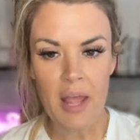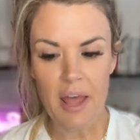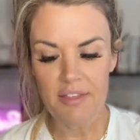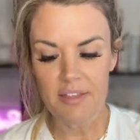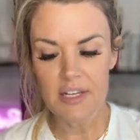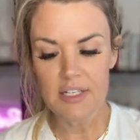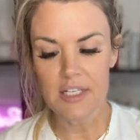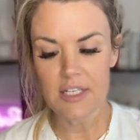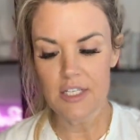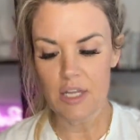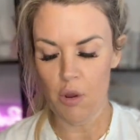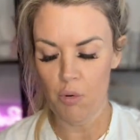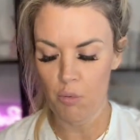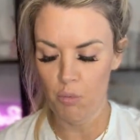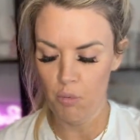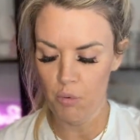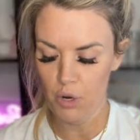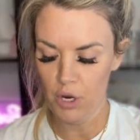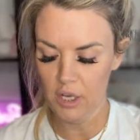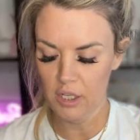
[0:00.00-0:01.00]
And this is a
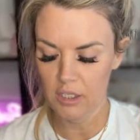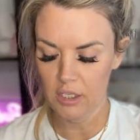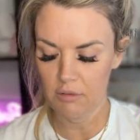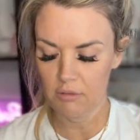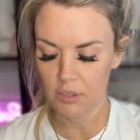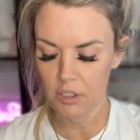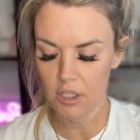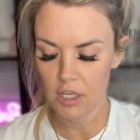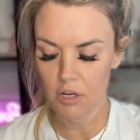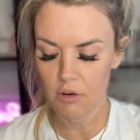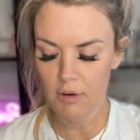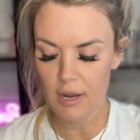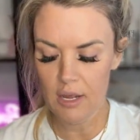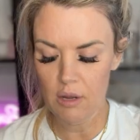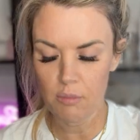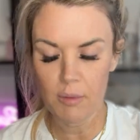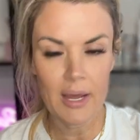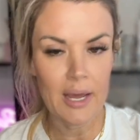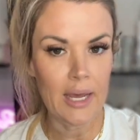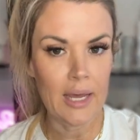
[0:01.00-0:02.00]
really
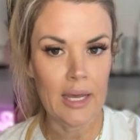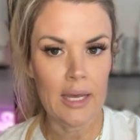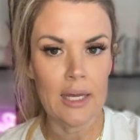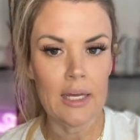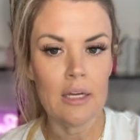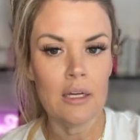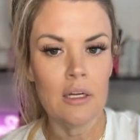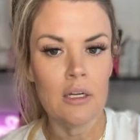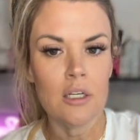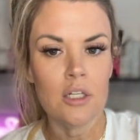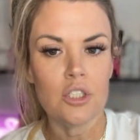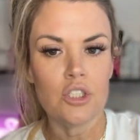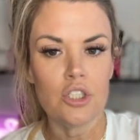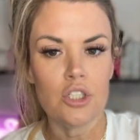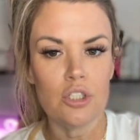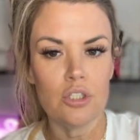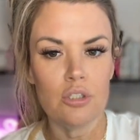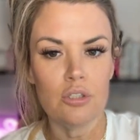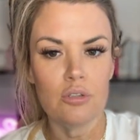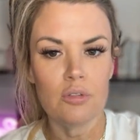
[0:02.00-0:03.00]
great way
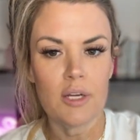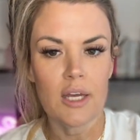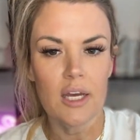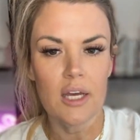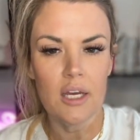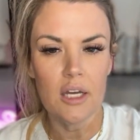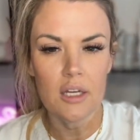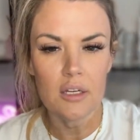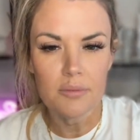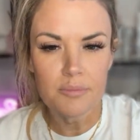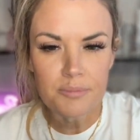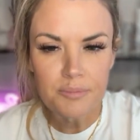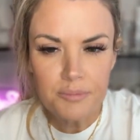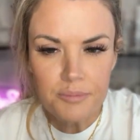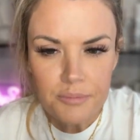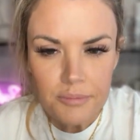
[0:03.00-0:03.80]
to get...